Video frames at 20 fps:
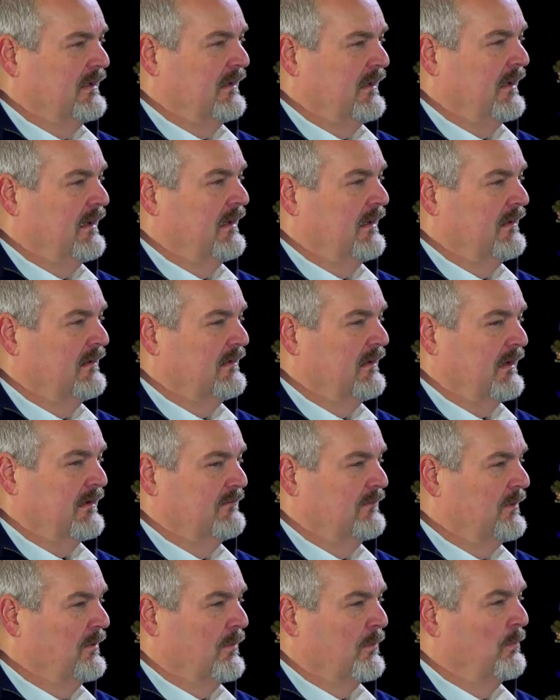and
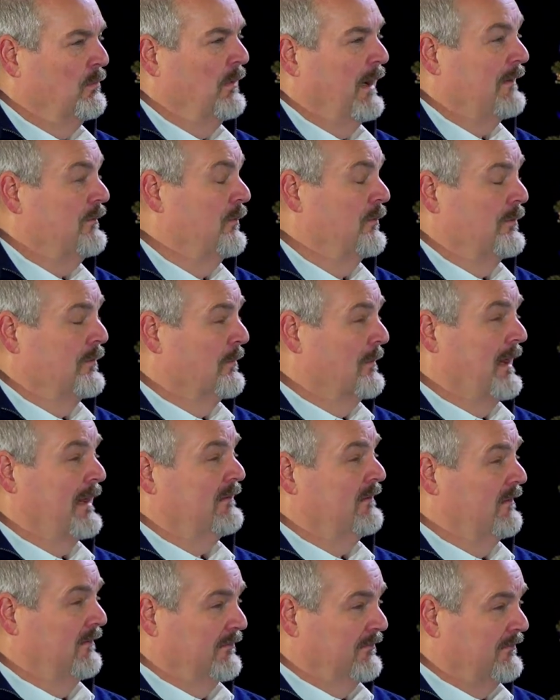I do
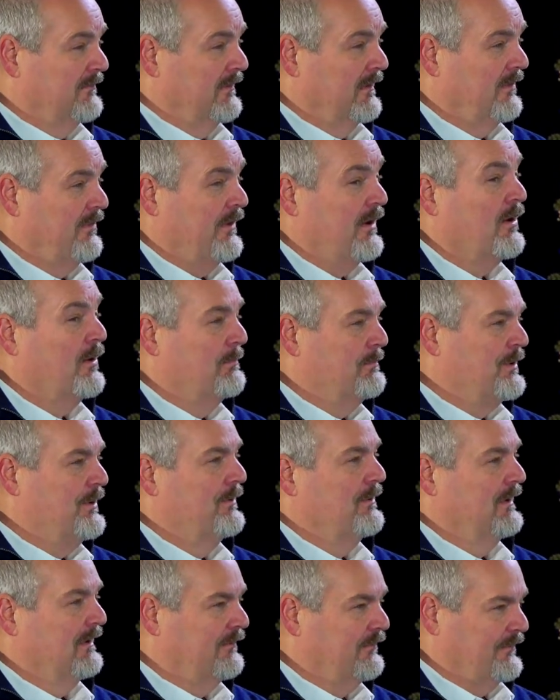directive
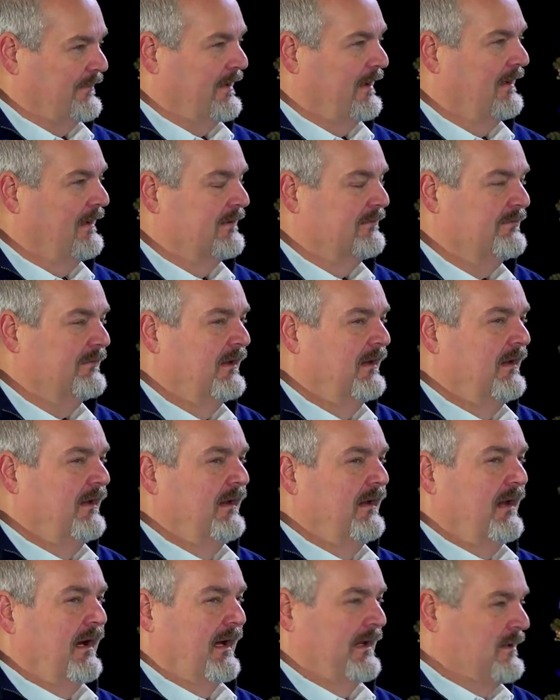therapeutic
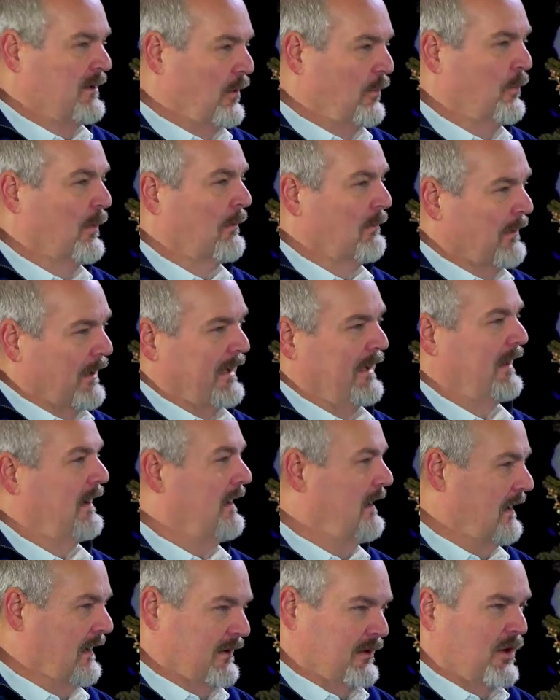stuff. I know where we're
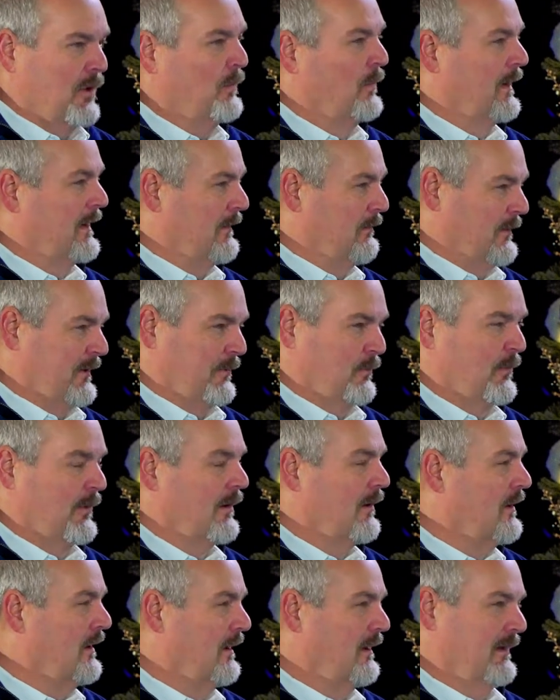headed. I know what I want to
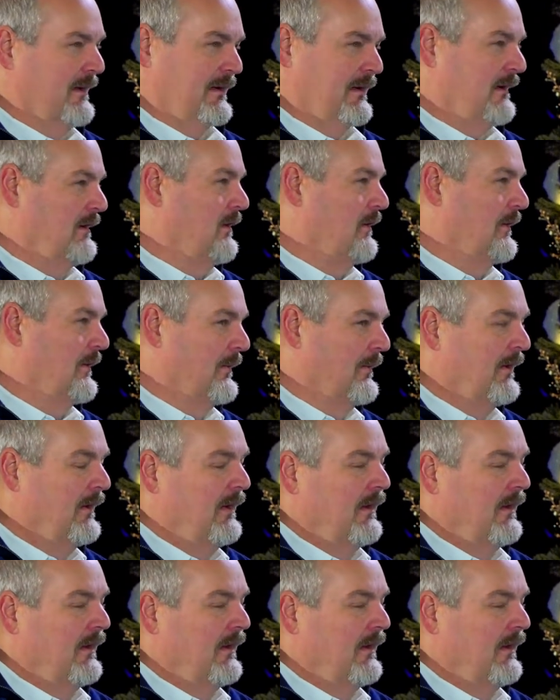work on. I know,